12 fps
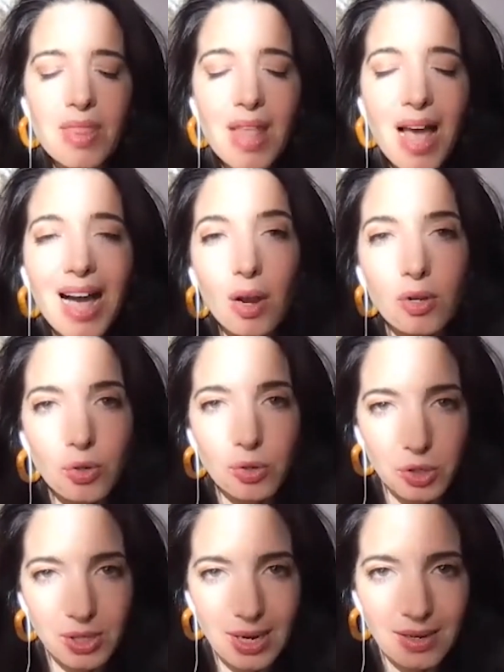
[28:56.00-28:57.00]
not
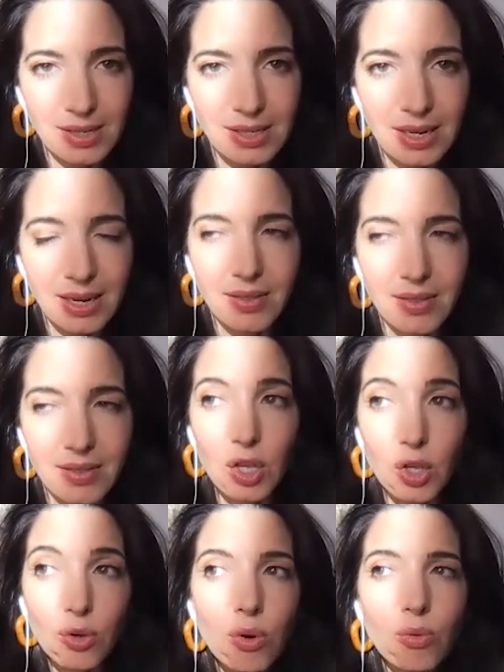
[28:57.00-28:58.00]
understanding that
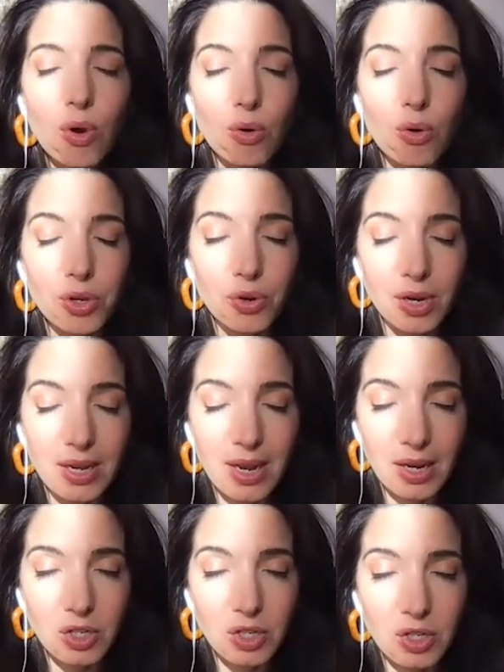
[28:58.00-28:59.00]
you don't own your
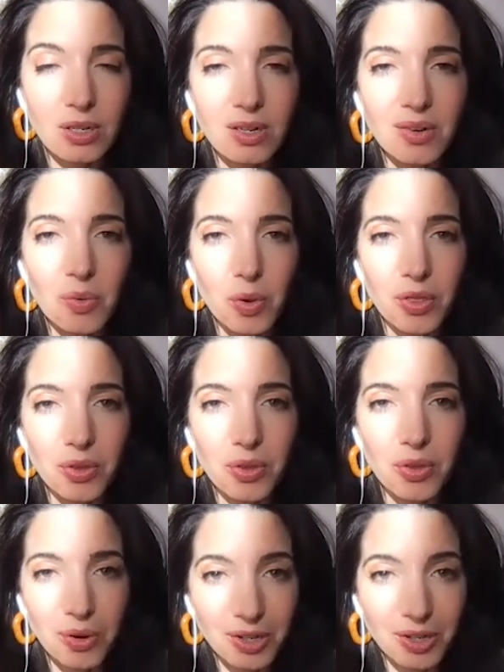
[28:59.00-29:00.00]
connection with
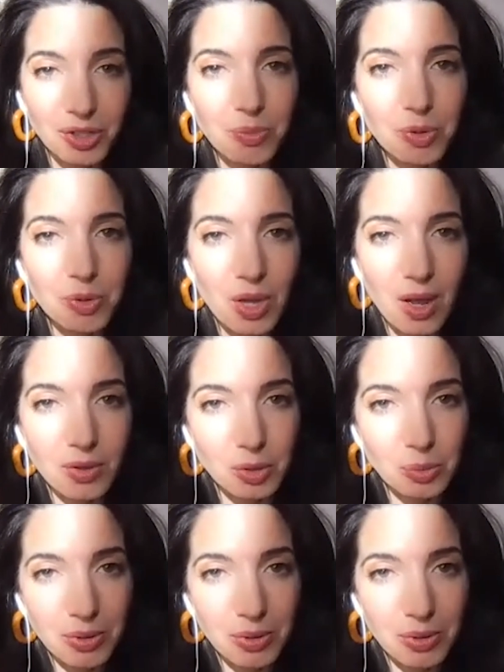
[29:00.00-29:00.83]
your customers on those